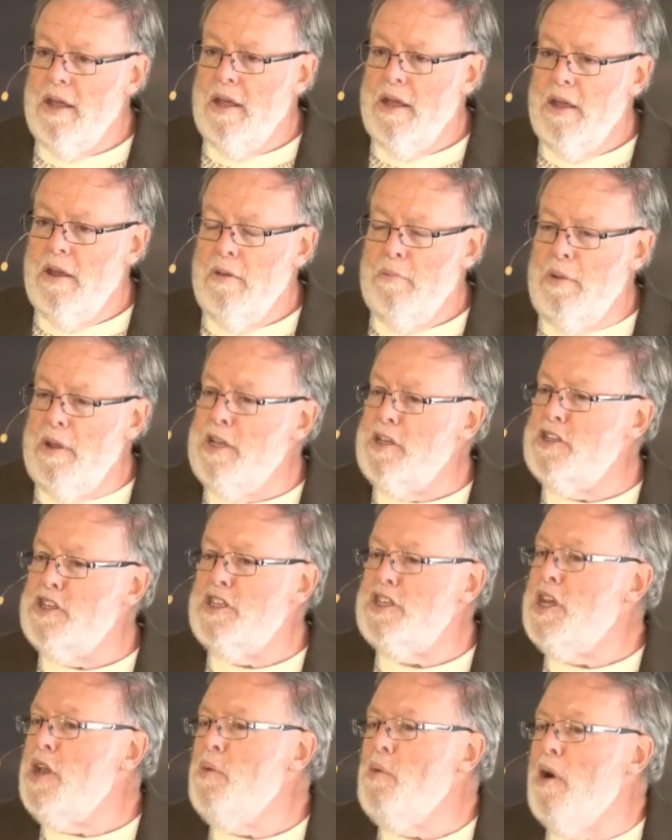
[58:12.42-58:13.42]
Because you
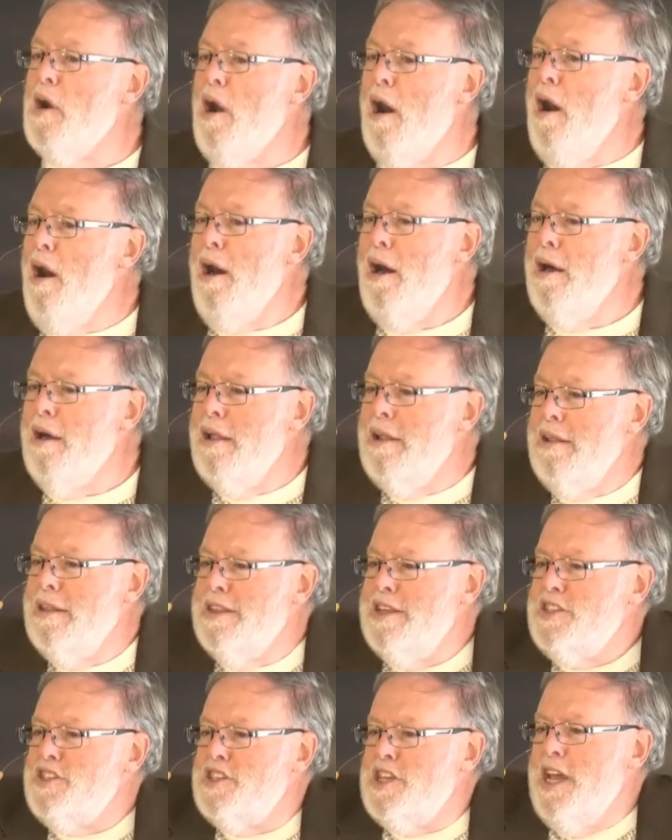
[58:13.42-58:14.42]
see, we're all,
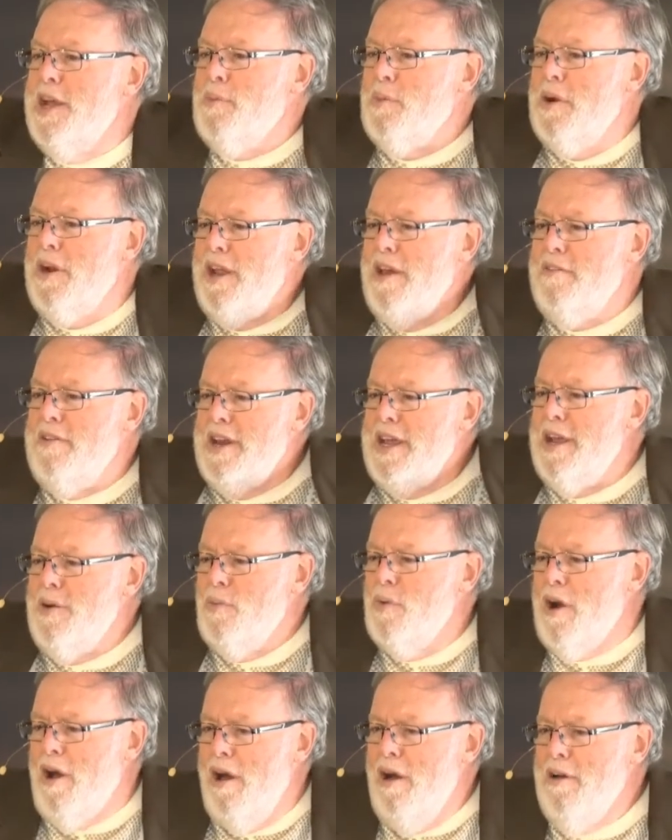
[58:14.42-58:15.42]
this thing we're living in,
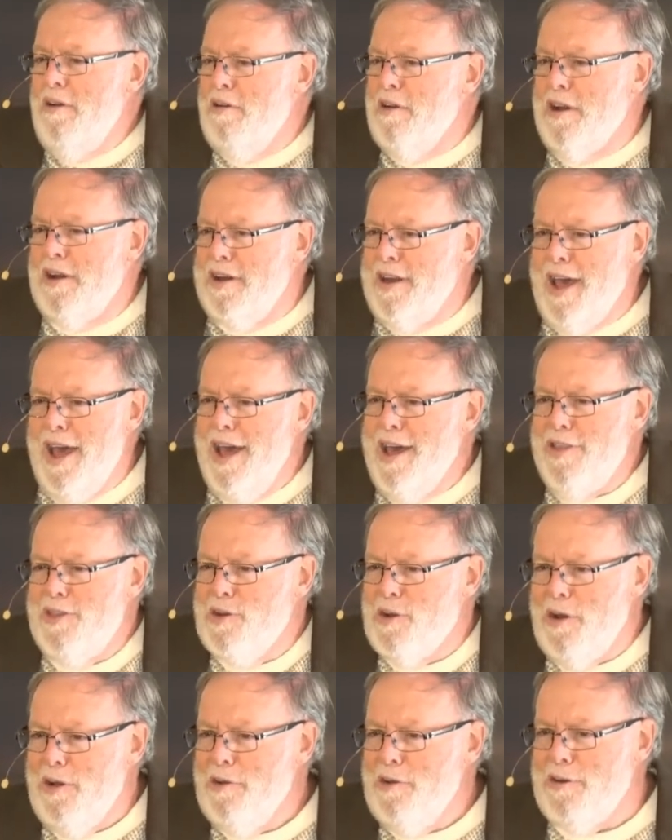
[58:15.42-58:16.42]
we're all going to die. They're
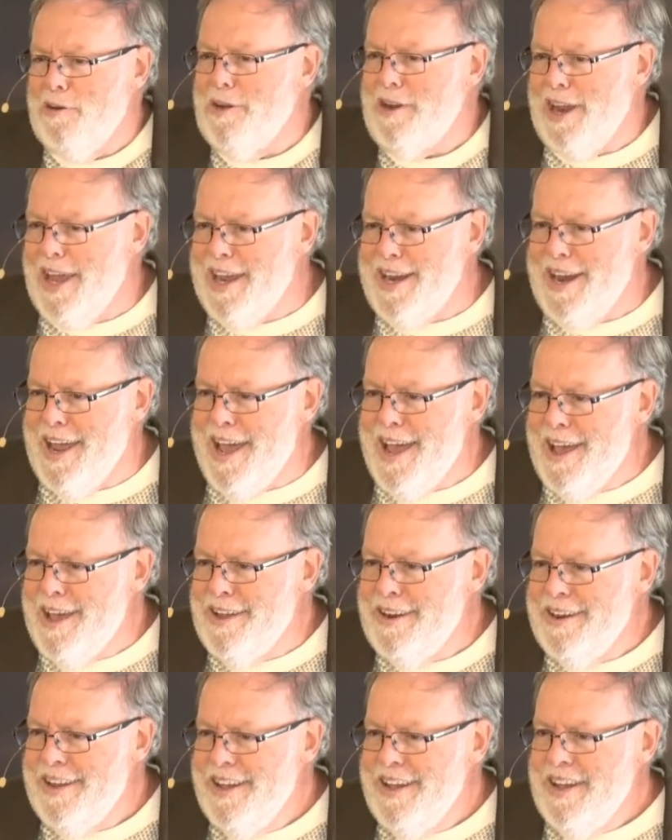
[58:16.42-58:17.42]
all going to lay
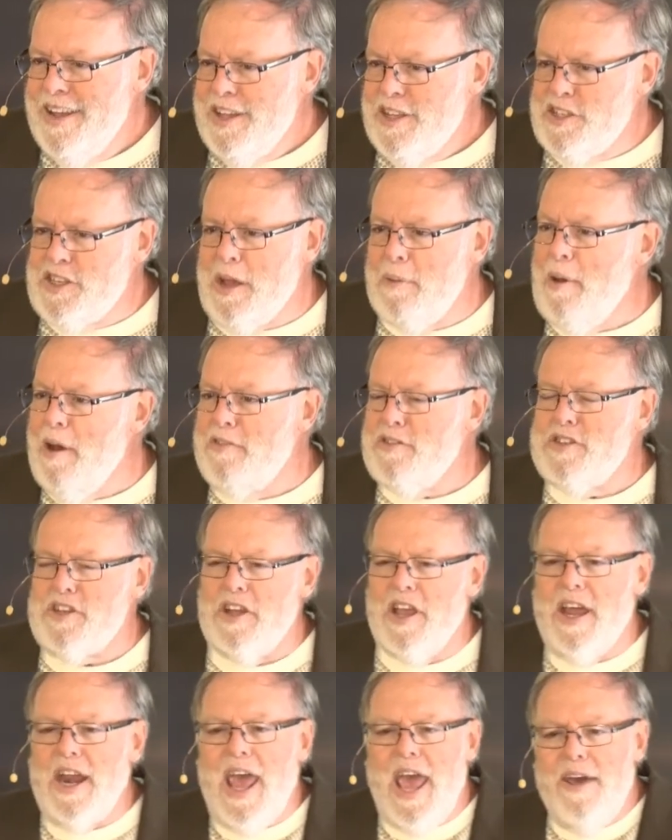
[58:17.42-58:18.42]
down. Some of us are
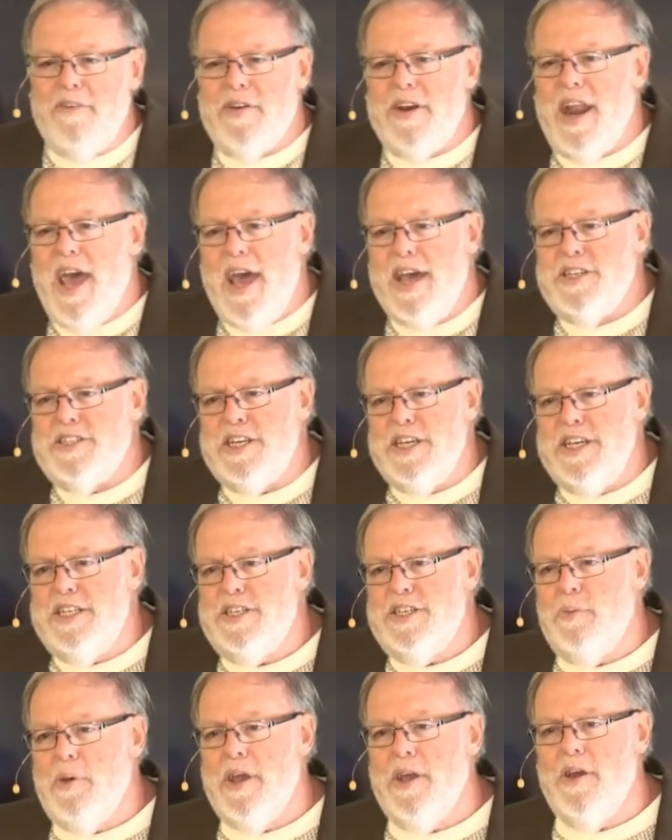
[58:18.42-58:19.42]
going to have a nice, easy
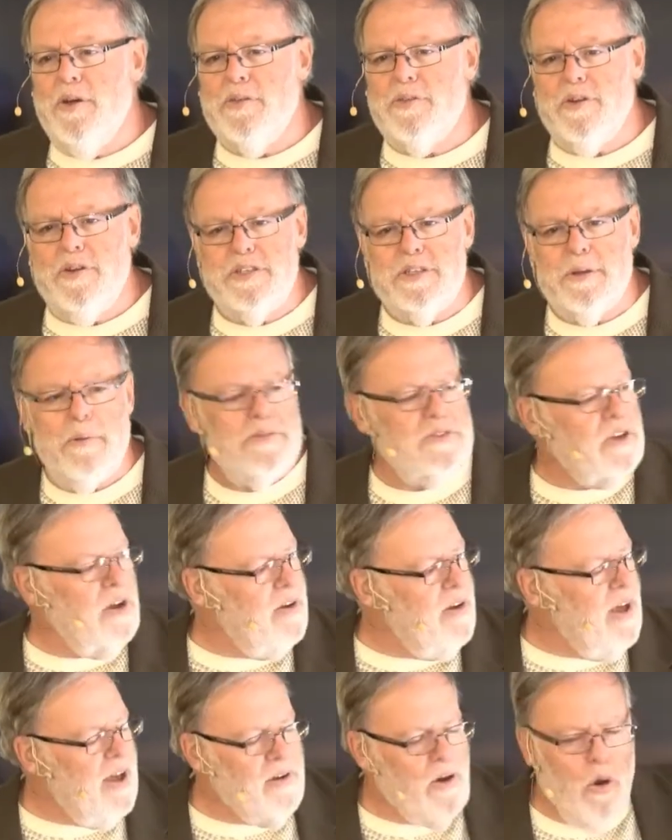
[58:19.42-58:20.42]
way going through. Some of us are going
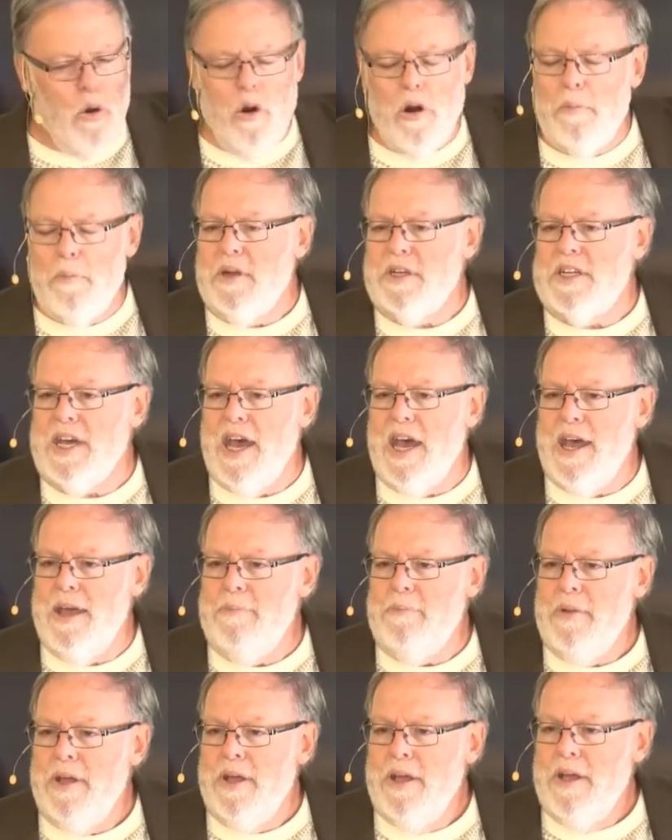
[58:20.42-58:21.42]
to have a horrible time.
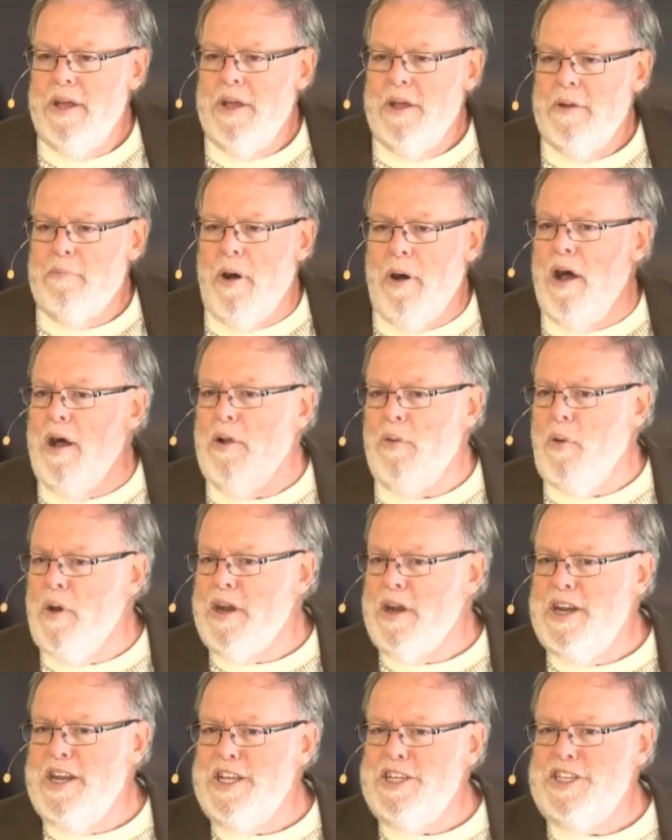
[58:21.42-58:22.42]
Paul, what
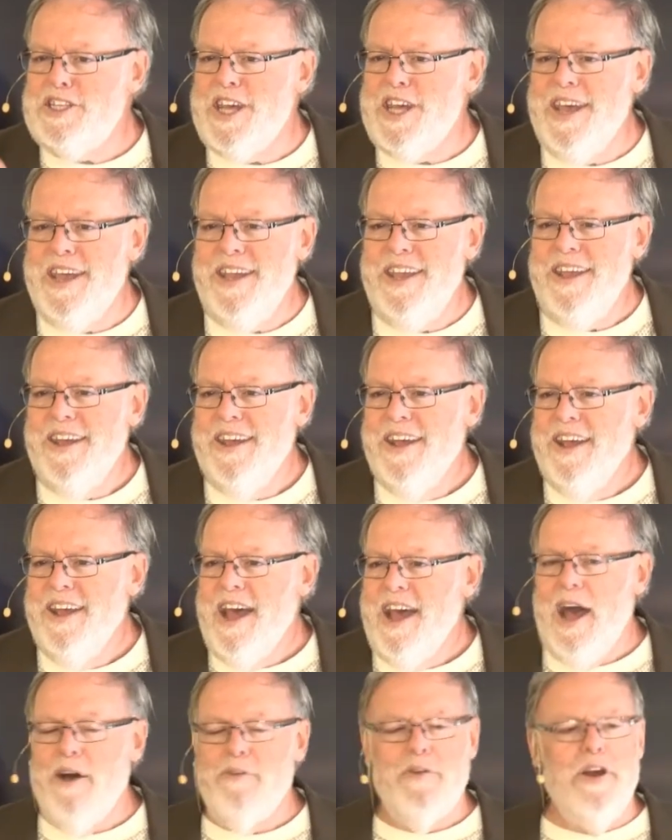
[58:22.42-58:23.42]
did he say?
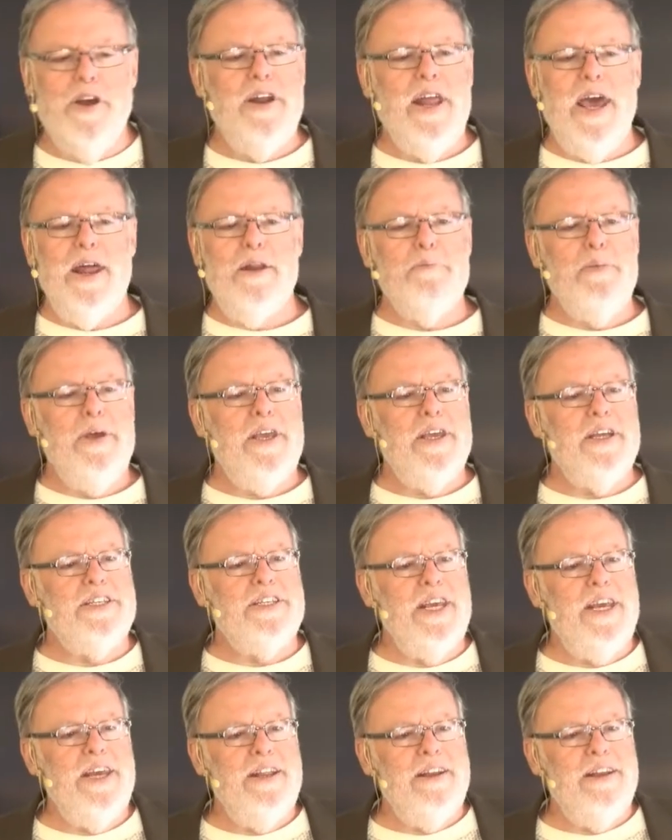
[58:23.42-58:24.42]
I've learned how to be
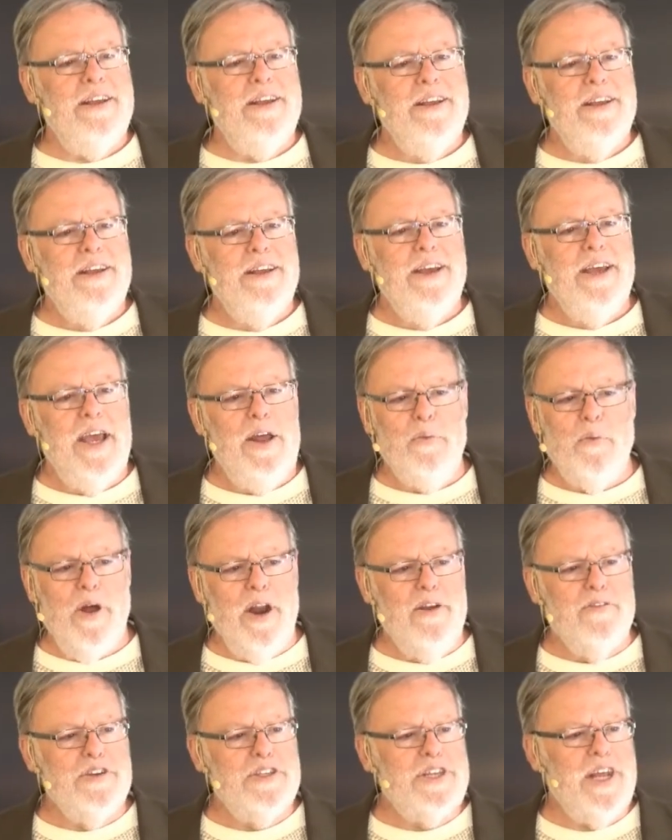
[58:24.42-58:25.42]
content in
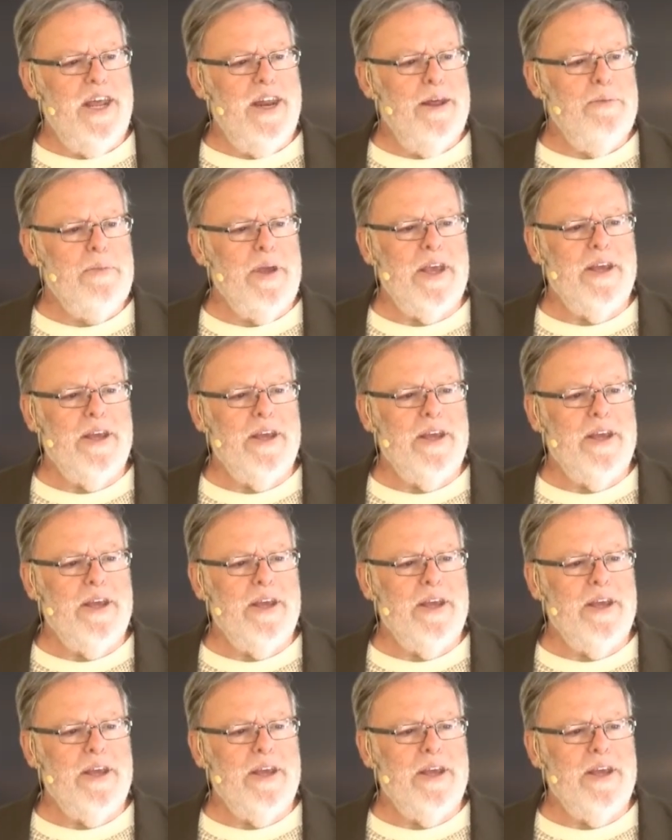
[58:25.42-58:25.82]
whatever state I'm in.